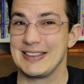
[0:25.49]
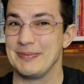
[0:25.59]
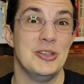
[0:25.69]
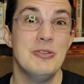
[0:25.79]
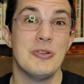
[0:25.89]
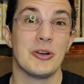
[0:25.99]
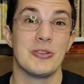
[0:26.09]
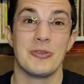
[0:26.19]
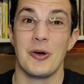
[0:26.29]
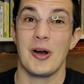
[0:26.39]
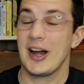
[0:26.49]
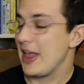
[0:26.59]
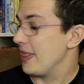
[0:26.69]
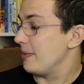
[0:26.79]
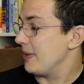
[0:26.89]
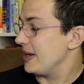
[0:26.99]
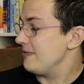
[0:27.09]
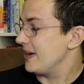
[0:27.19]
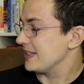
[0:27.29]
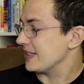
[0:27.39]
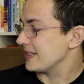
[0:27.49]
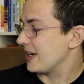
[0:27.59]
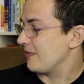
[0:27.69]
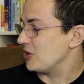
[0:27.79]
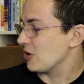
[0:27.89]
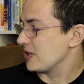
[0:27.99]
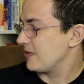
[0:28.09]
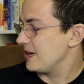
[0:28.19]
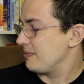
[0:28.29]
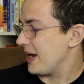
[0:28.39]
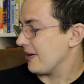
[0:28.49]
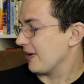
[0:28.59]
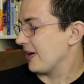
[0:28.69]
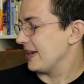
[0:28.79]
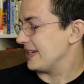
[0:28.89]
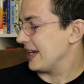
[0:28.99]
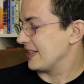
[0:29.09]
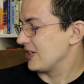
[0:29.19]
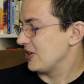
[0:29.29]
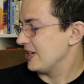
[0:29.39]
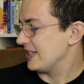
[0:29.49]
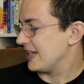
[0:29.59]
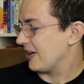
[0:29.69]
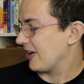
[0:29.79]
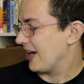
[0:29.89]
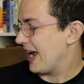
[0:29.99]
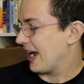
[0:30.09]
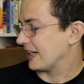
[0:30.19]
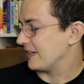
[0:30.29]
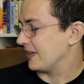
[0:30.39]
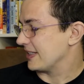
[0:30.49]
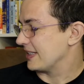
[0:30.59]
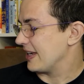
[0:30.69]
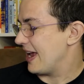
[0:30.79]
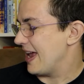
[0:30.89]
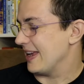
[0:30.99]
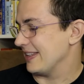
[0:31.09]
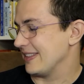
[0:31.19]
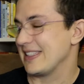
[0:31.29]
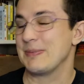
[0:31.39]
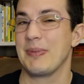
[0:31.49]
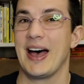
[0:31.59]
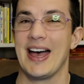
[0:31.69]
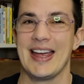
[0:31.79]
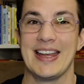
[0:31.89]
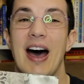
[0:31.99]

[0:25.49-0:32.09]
You voted for The Many Faces of Josephine Baker, dancer, singer, activist, and Spy.